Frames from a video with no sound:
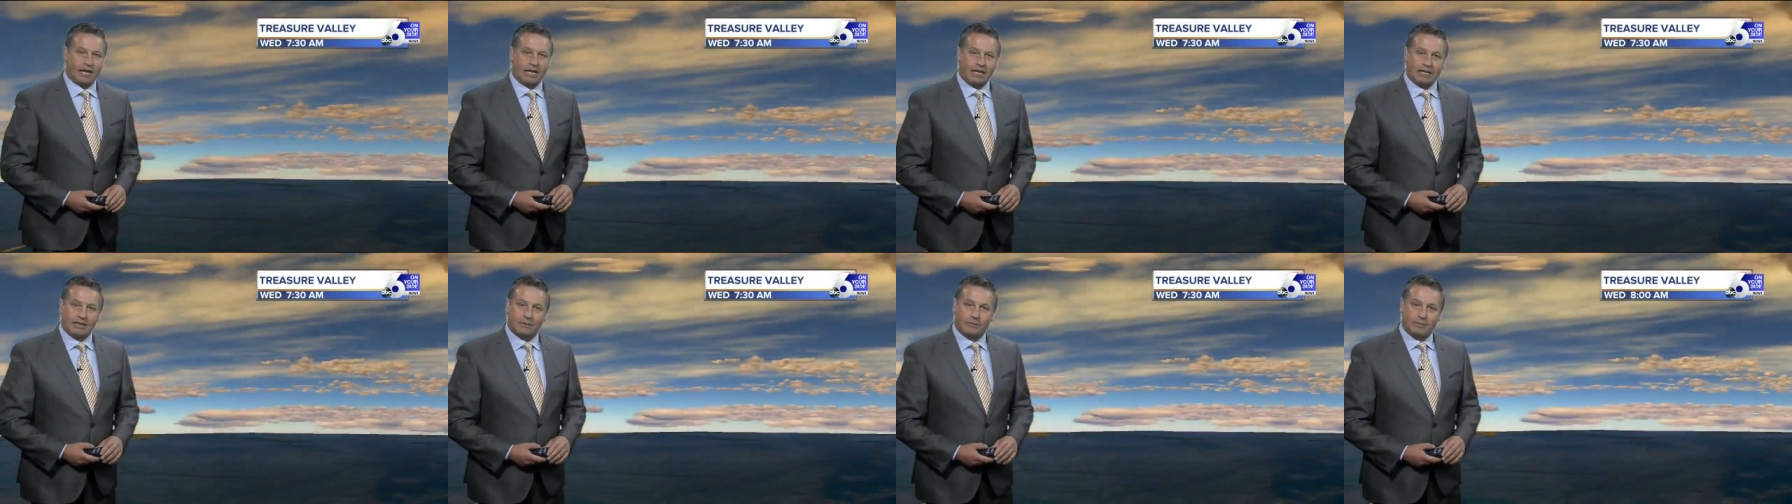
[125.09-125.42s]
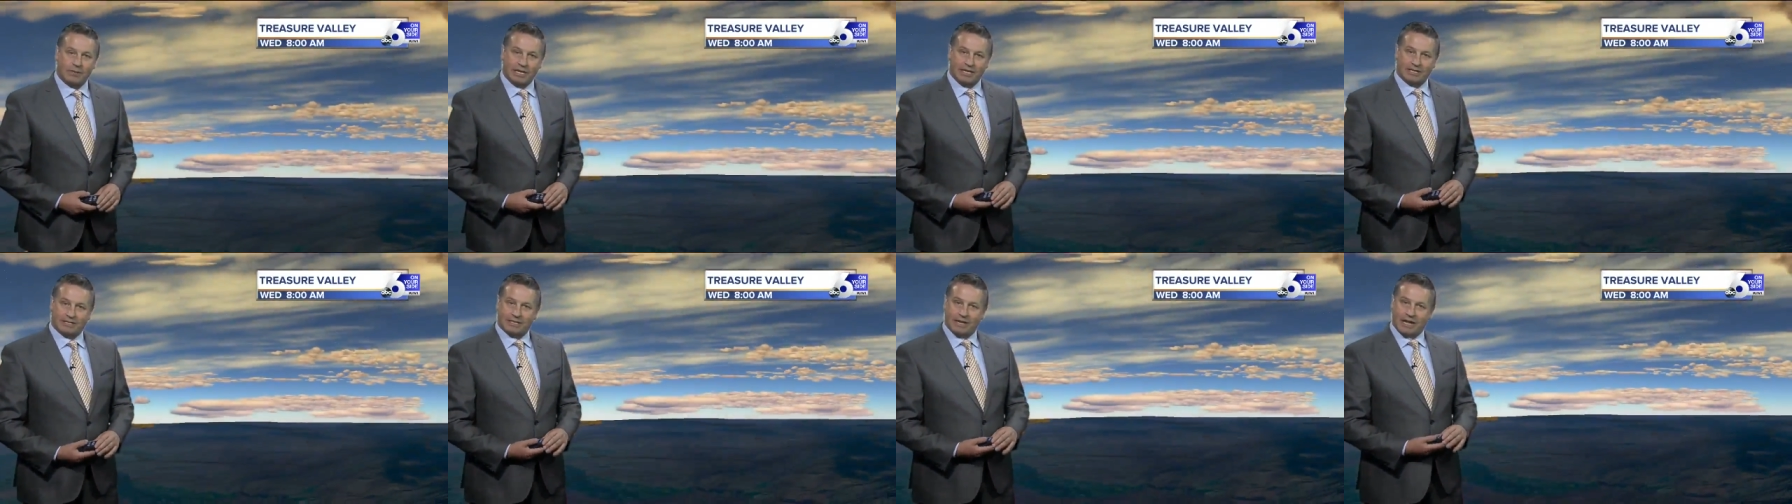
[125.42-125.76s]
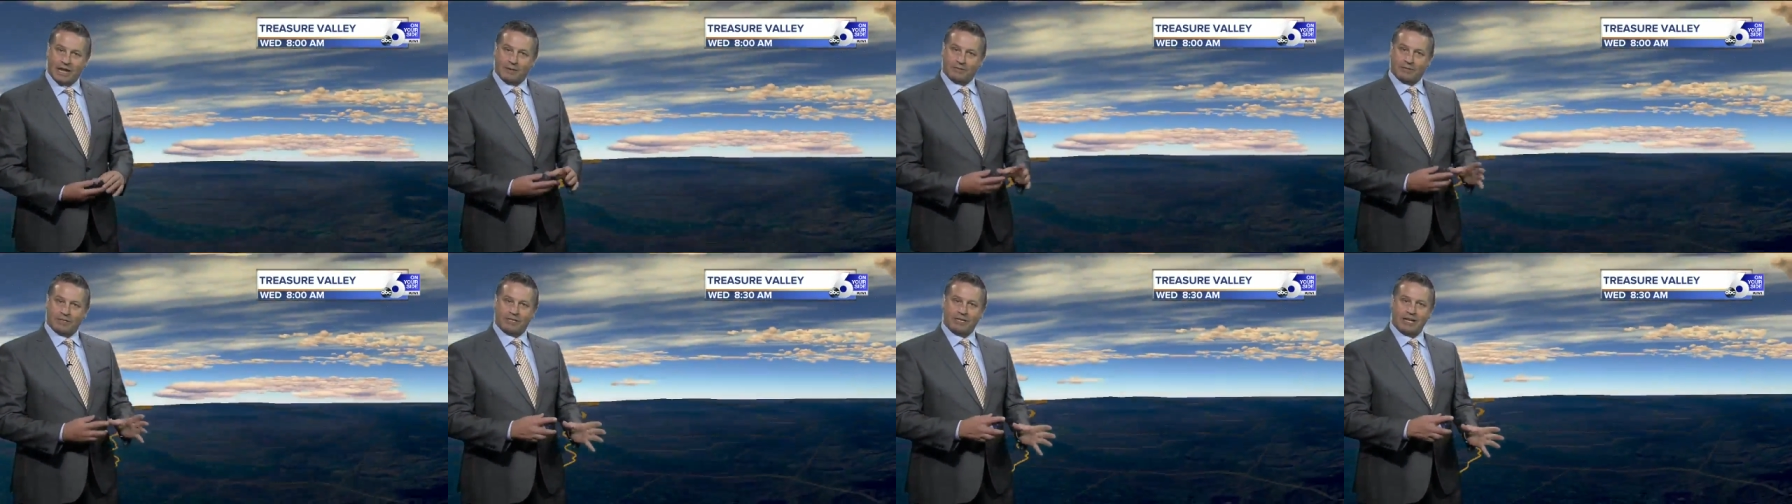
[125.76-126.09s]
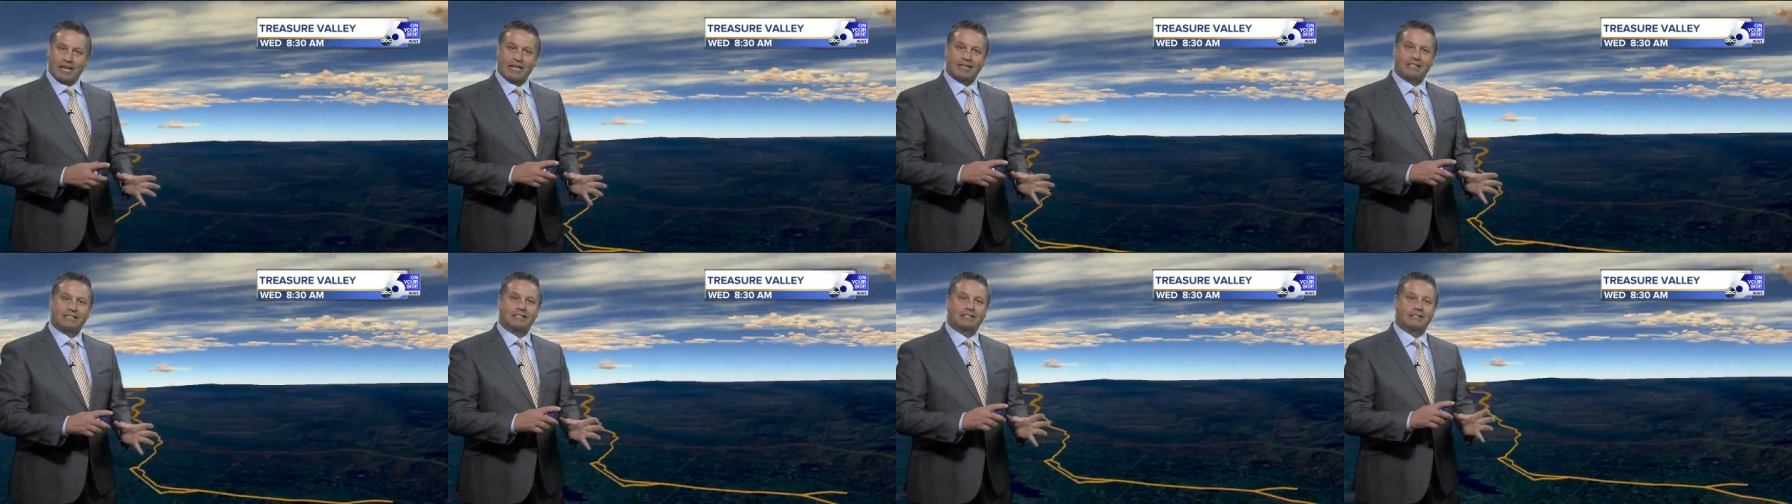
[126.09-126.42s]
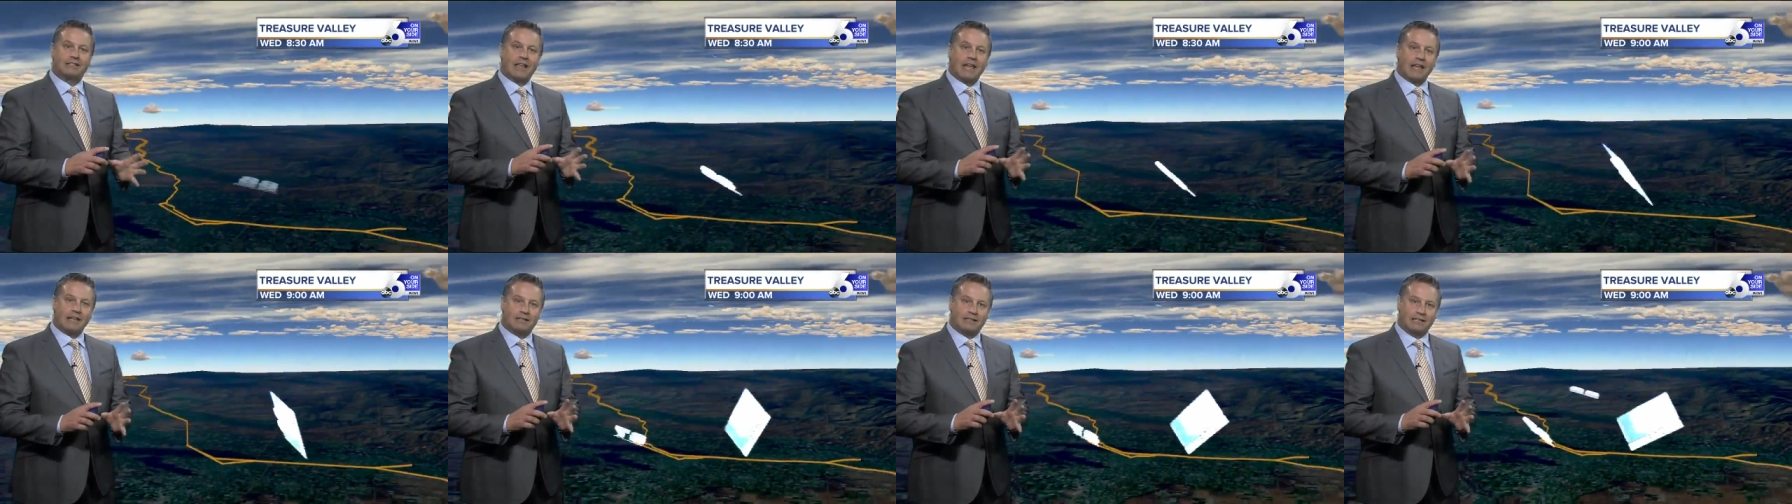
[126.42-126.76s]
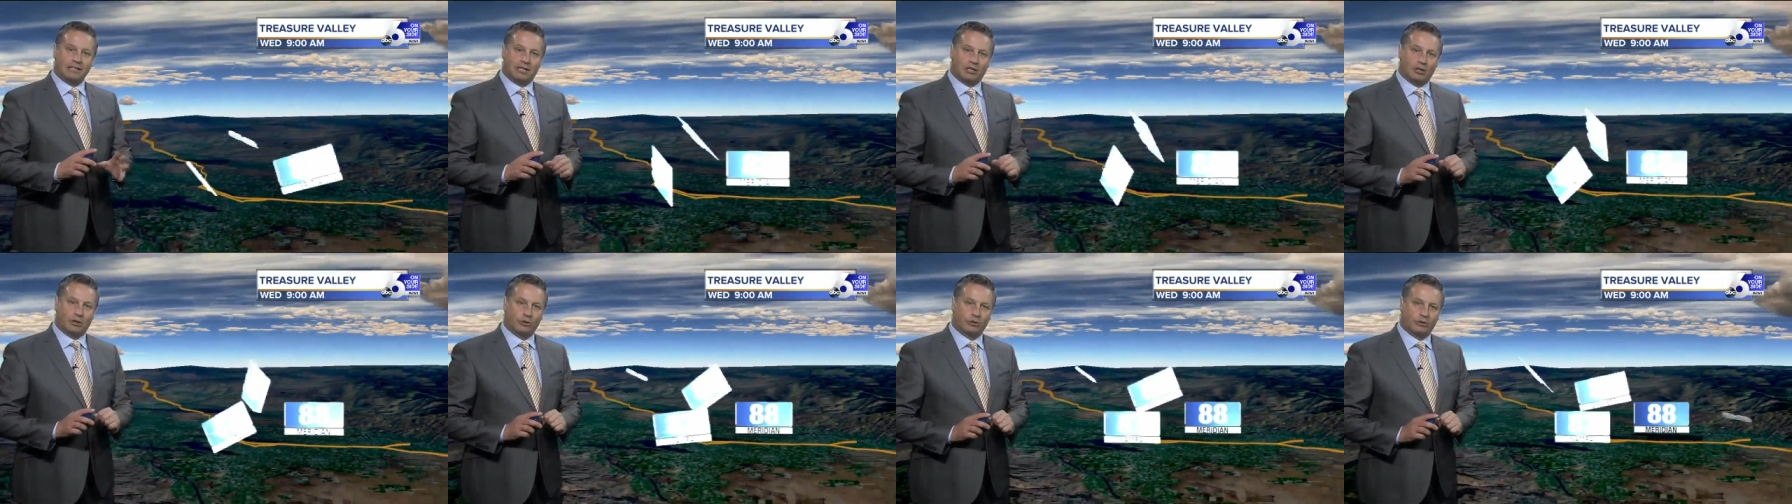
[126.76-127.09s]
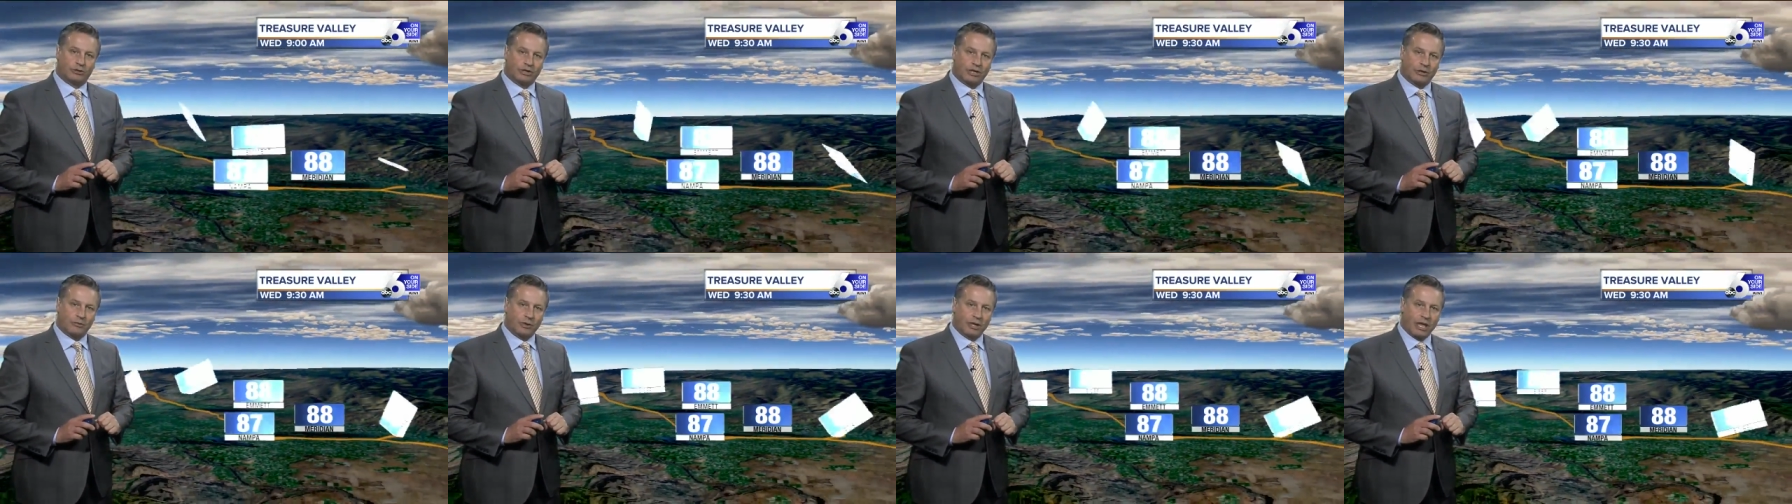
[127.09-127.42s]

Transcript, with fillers: In the meantime, today slightly cooler than